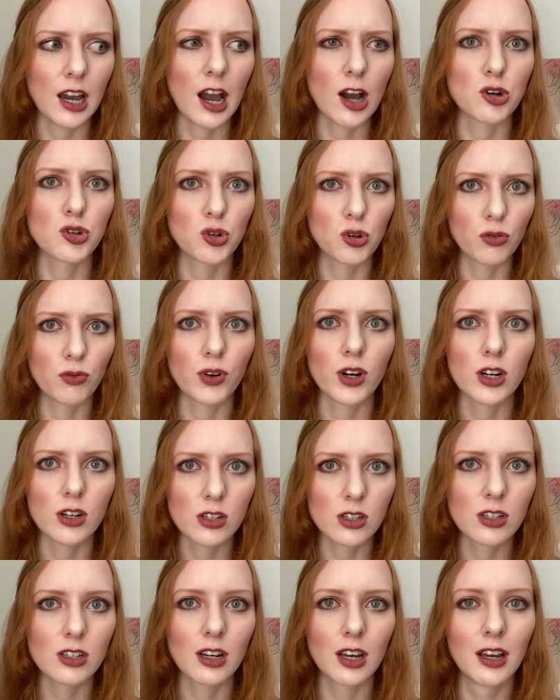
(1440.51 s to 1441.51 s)
actual
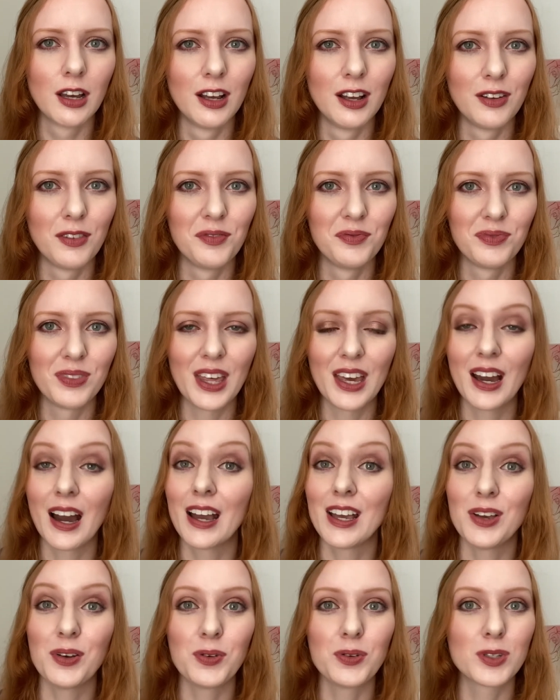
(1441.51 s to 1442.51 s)
first thing I
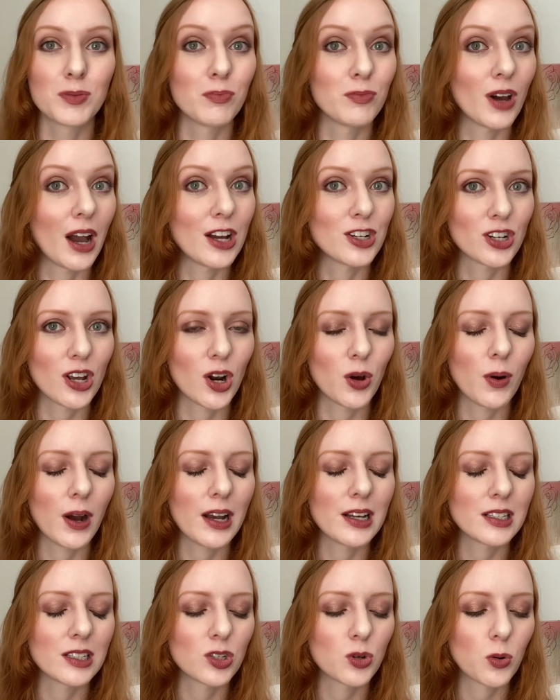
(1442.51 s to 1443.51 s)
used eyeshadow
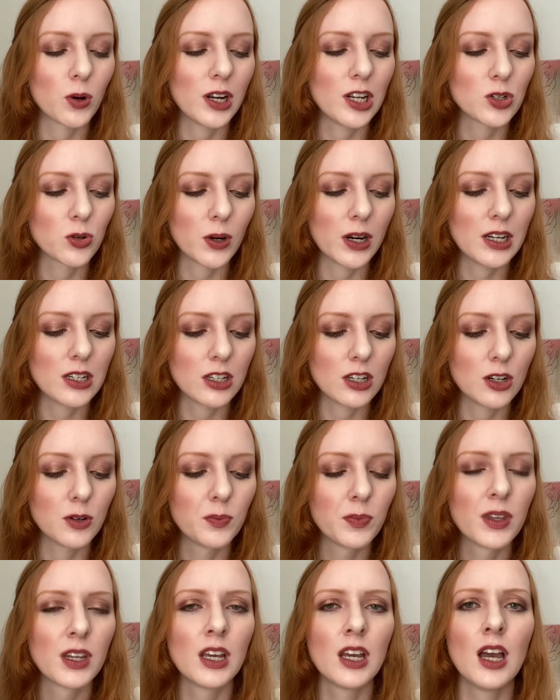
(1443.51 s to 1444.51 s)
wise in 2022.
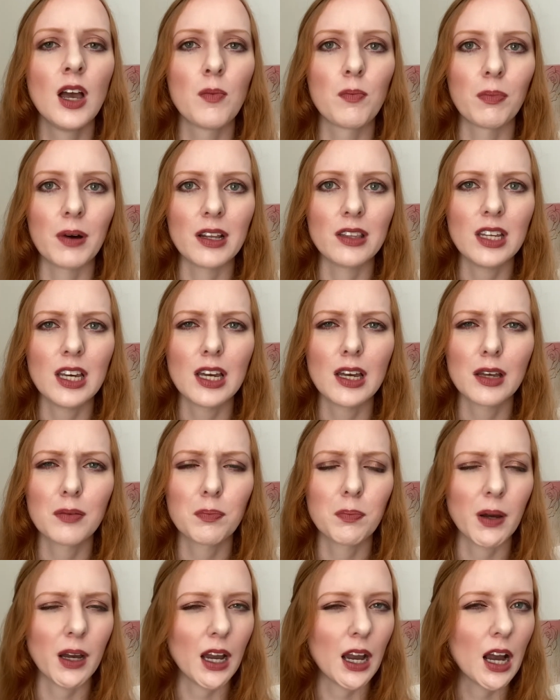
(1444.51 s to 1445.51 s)
But I think
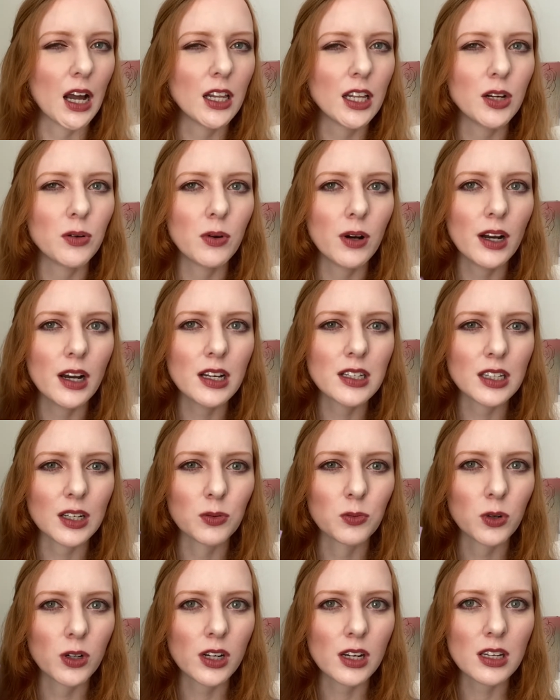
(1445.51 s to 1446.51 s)
palette wise, I
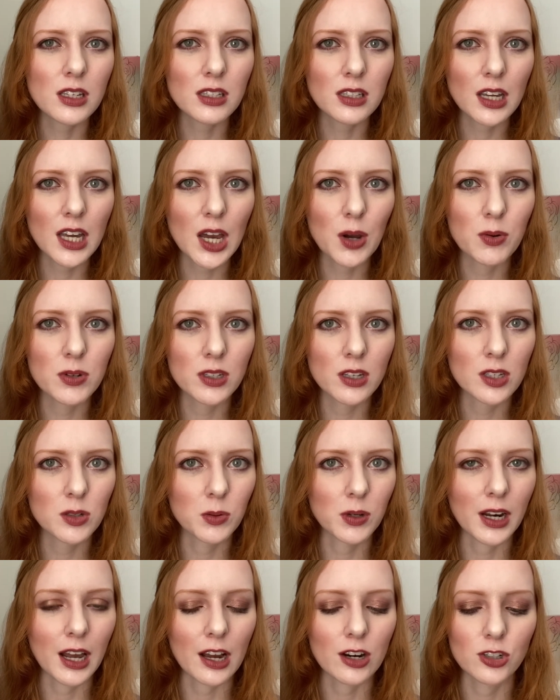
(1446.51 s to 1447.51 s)
want to say it was this
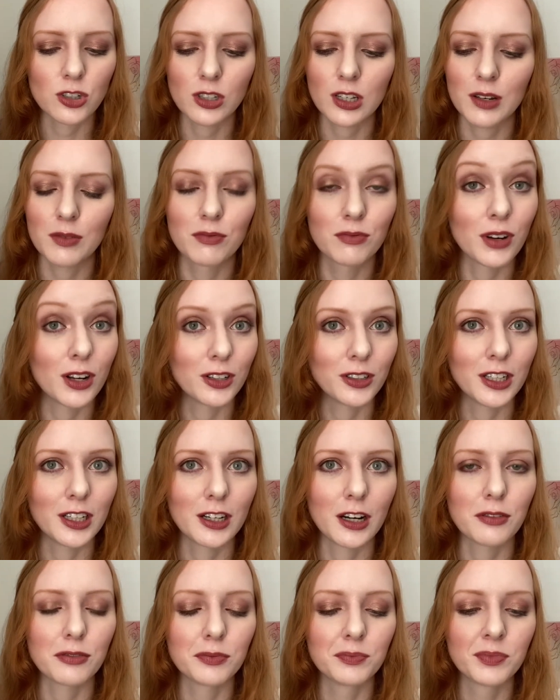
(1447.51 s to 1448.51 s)
one actually, funnily
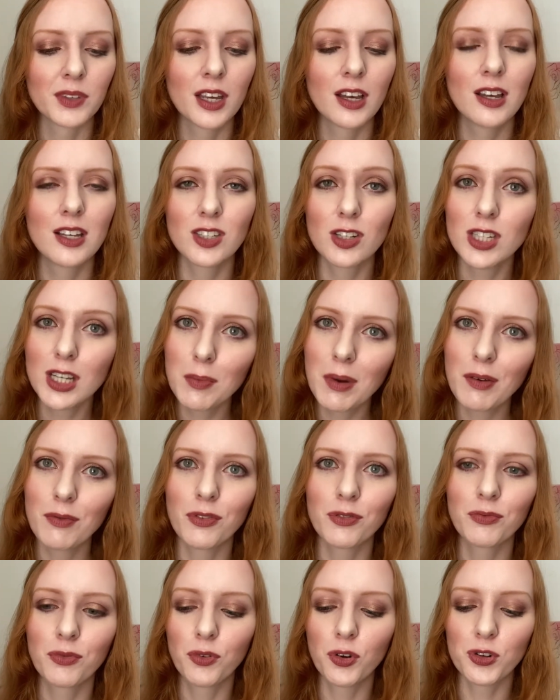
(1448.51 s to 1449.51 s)
enough. So it's coming
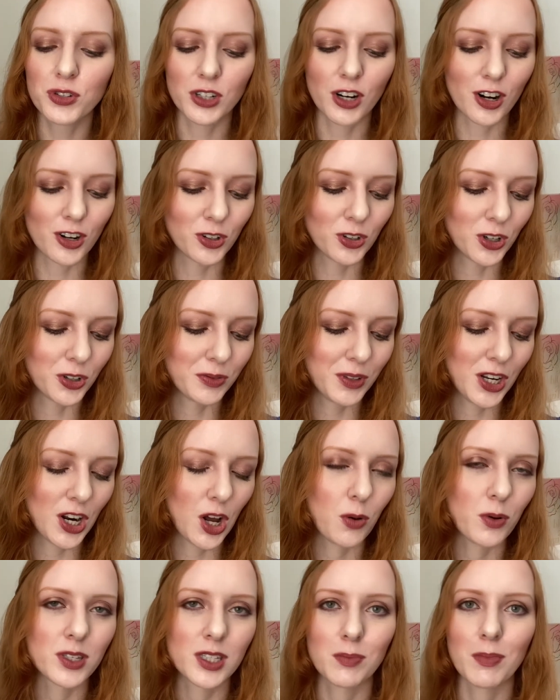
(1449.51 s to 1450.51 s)
full circle,
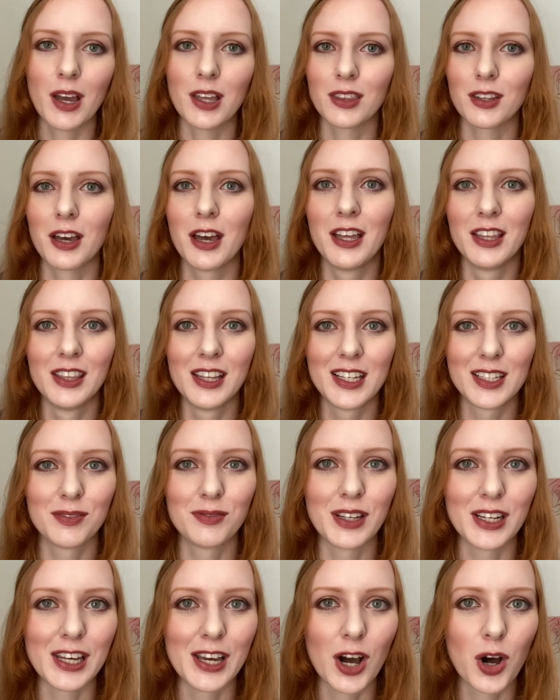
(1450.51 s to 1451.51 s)
with Samantha in this
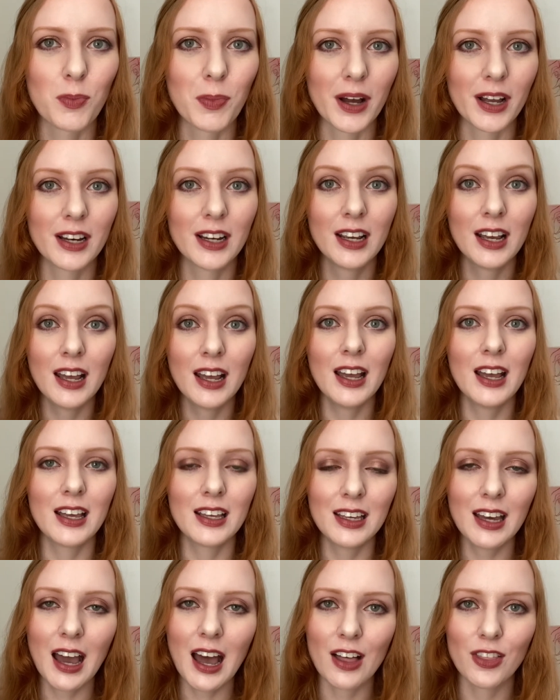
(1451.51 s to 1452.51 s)
video. But
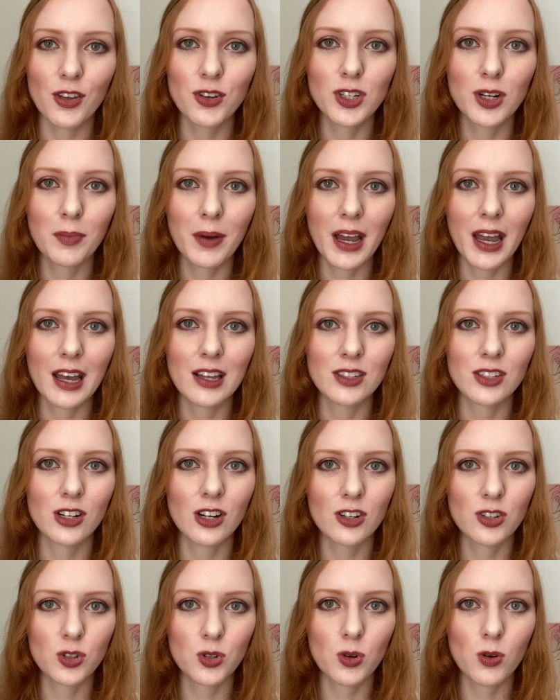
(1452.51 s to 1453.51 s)
yeah, those are my
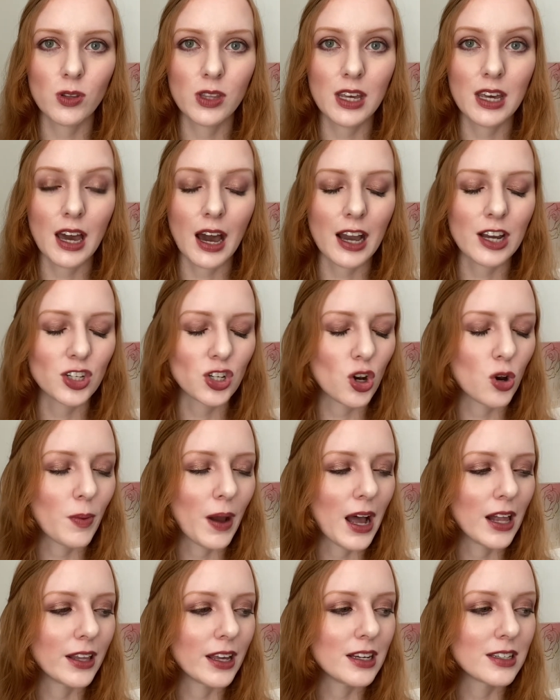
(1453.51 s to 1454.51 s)
answers to the eyeshadow
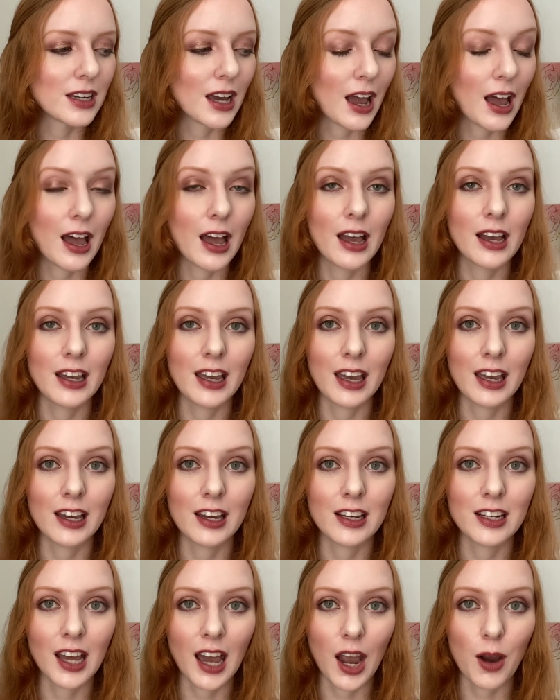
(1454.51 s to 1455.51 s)
palette tag.
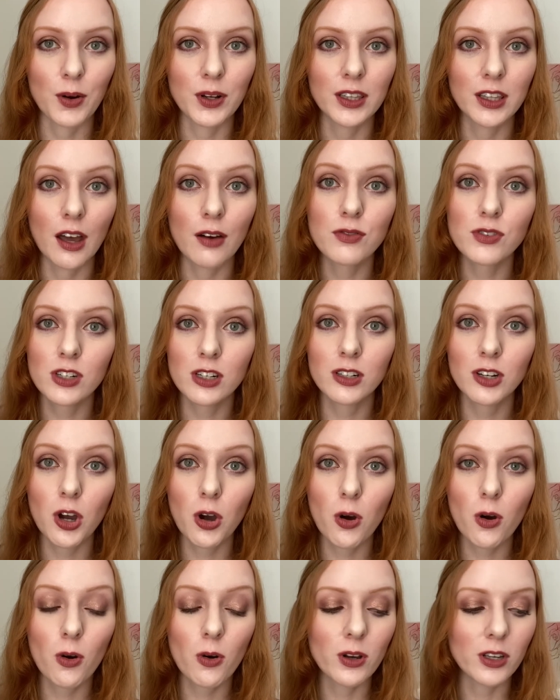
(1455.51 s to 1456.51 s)
And I would love to
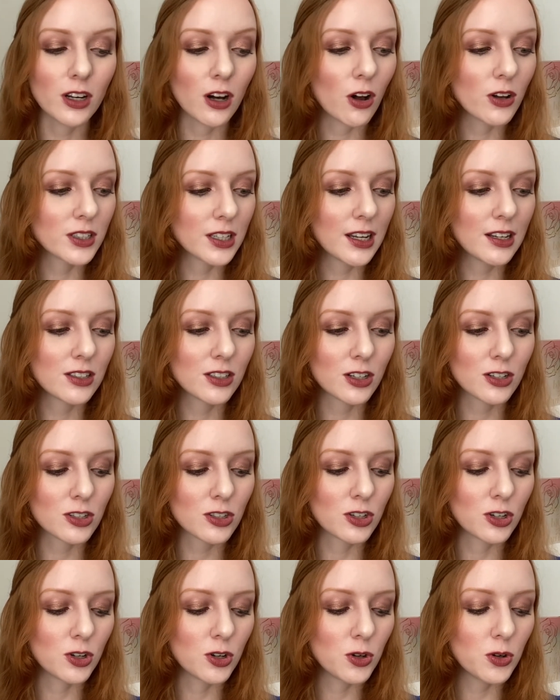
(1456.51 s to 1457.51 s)
know y'all's answers
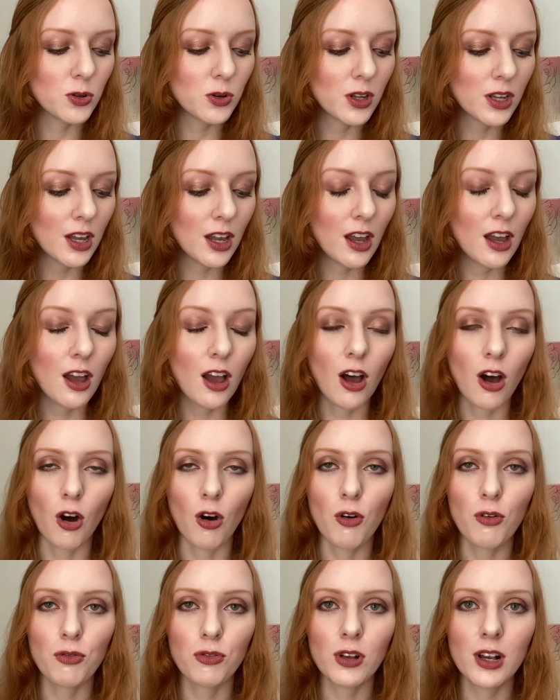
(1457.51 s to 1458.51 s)
too.
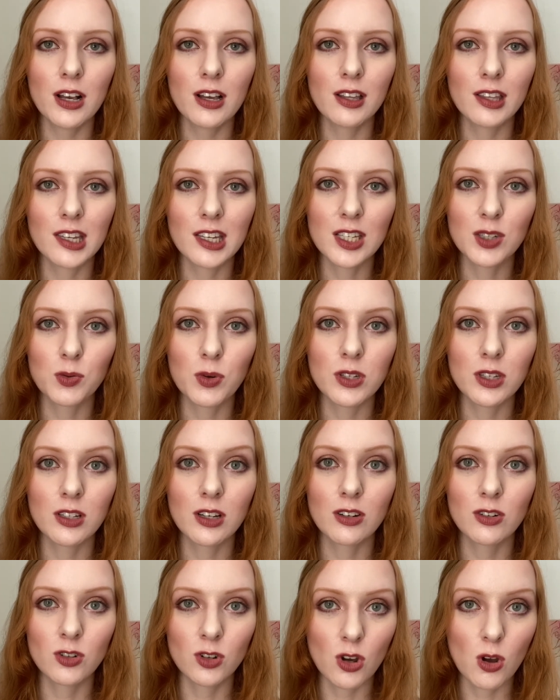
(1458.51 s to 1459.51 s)
Hopefully this
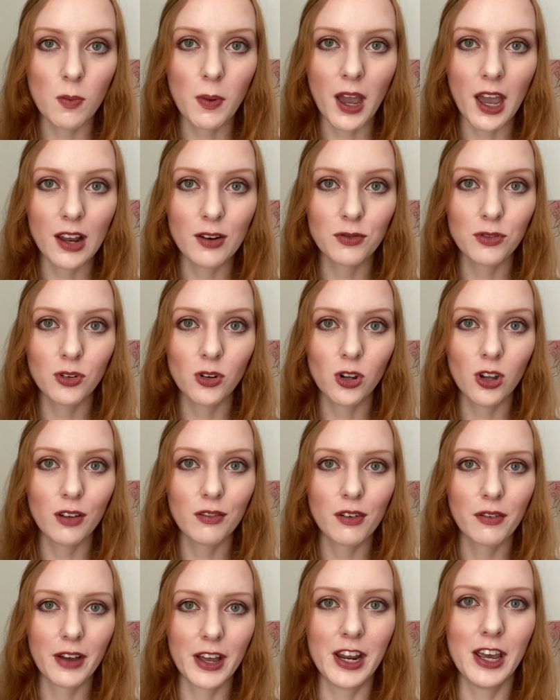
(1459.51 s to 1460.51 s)
wasn't too painful of
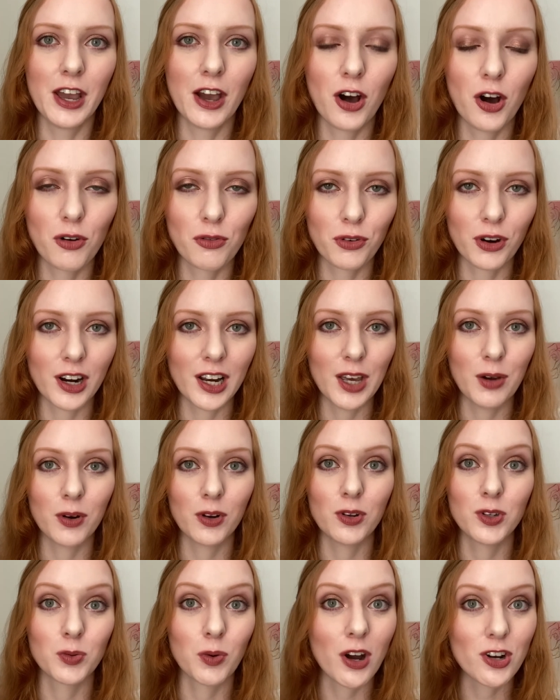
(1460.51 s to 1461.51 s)
a video for anyone
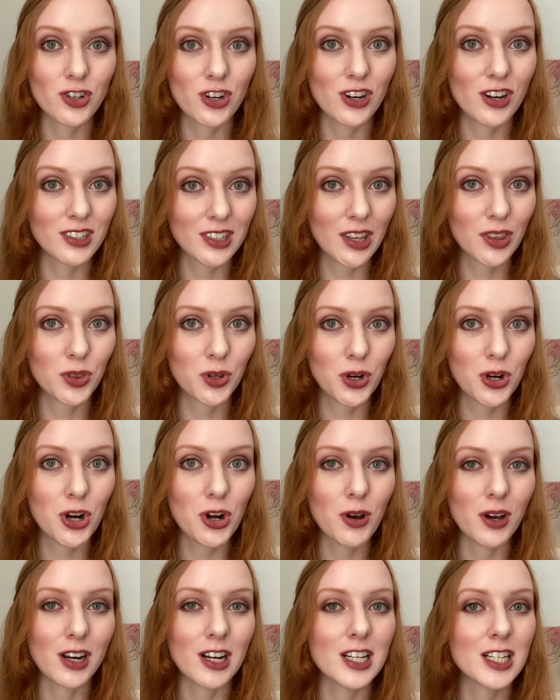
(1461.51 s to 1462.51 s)
who's watching to sit through.
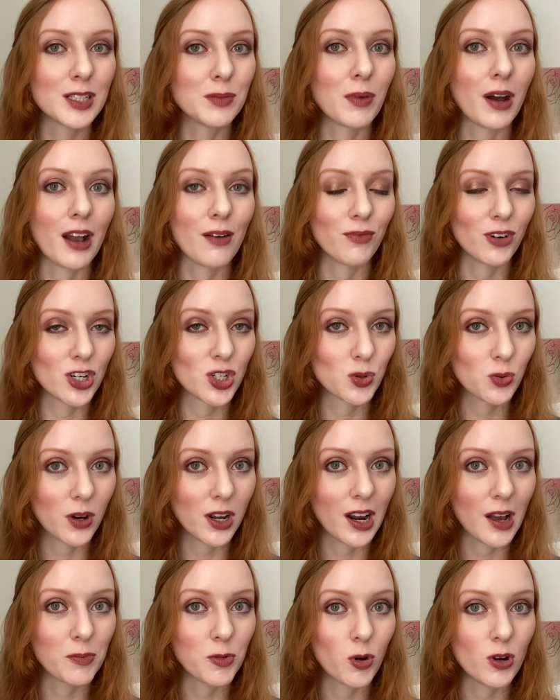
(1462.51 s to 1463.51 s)
It is my first one
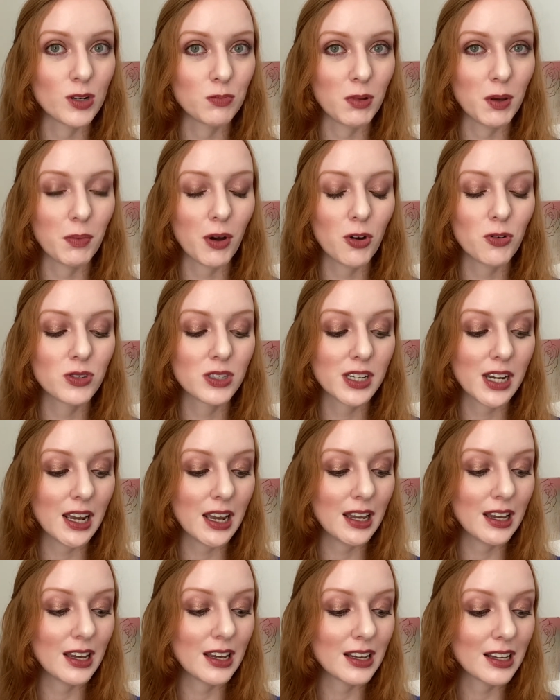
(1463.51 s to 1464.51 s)
I'm going to be
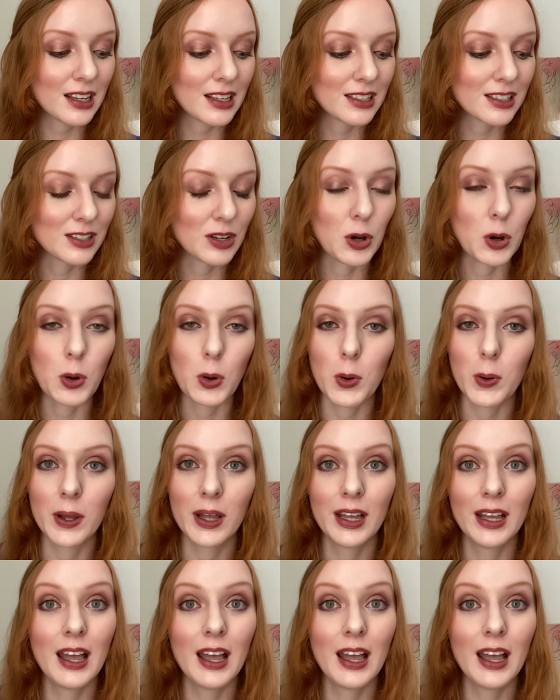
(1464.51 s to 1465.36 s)
posting. So,